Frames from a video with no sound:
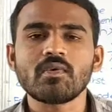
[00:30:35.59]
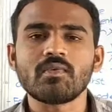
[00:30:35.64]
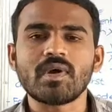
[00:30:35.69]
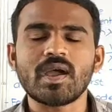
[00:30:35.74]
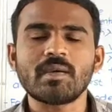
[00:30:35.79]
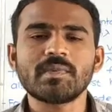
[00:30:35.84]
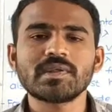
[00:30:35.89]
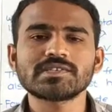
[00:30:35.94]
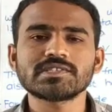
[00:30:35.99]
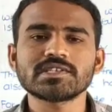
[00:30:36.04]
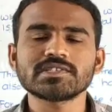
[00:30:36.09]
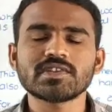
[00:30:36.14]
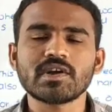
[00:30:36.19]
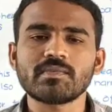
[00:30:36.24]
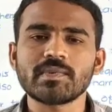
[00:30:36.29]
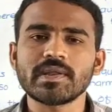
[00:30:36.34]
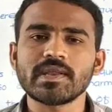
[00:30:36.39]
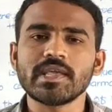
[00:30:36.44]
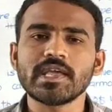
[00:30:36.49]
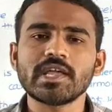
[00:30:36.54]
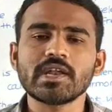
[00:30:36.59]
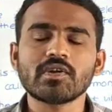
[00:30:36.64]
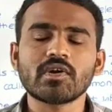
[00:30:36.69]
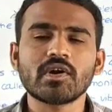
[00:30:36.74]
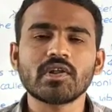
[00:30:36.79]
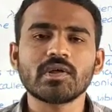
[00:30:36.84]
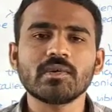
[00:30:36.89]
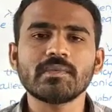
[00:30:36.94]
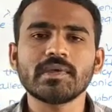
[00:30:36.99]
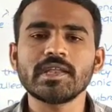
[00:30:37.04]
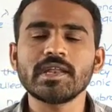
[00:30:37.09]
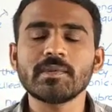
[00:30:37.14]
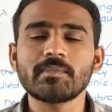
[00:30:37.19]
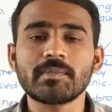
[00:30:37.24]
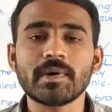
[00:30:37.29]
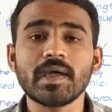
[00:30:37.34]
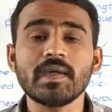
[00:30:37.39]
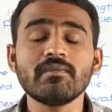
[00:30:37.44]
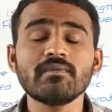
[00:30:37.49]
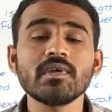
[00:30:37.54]
vibrations of an air column in a
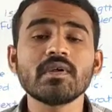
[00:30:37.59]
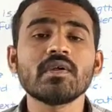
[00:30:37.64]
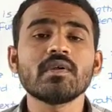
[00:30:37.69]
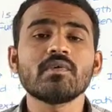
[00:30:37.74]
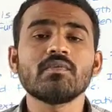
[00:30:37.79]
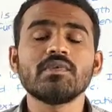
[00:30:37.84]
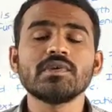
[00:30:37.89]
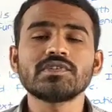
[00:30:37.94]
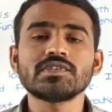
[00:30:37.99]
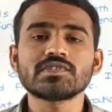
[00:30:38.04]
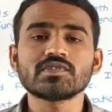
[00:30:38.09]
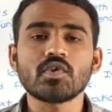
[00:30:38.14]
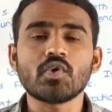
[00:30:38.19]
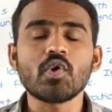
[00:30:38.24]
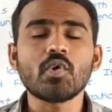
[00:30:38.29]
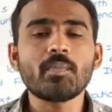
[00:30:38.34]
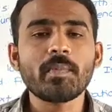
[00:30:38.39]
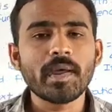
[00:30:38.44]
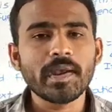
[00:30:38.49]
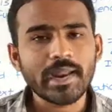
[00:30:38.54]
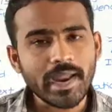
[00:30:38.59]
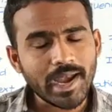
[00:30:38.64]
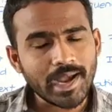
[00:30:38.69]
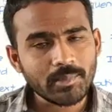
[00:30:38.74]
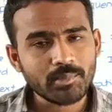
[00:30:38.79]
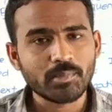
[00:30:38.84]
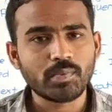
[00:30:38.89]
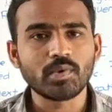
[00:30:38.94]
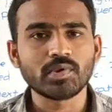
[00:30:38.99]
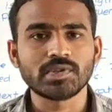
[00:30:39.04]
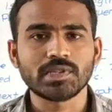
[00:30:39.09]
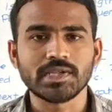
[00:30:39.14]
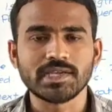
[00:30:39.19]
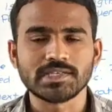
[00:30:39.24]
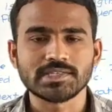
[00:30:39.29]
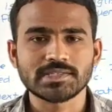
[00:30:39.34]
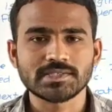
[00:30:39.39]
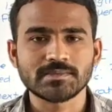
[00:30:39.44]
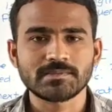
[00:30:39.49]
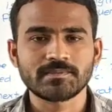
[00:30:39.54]
pipe which is open at both
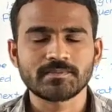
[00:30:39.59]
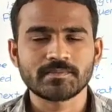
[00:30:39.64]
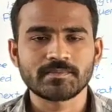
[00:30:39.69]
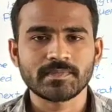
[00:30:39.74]
ends.